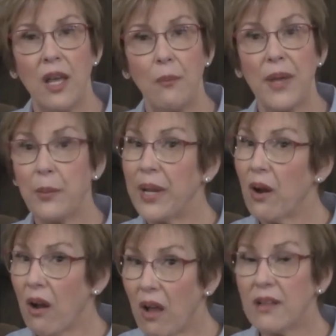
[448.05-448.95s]
But we
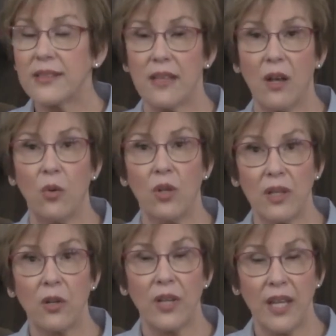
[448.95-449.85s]
are also
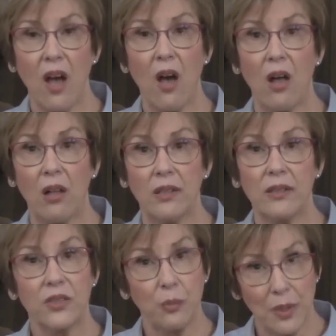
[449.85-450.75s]
clearly called
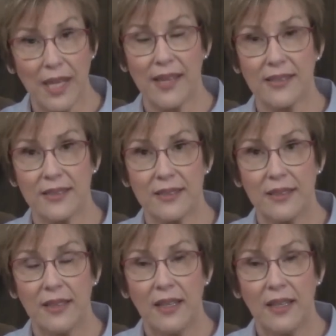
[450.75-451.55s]
to bless.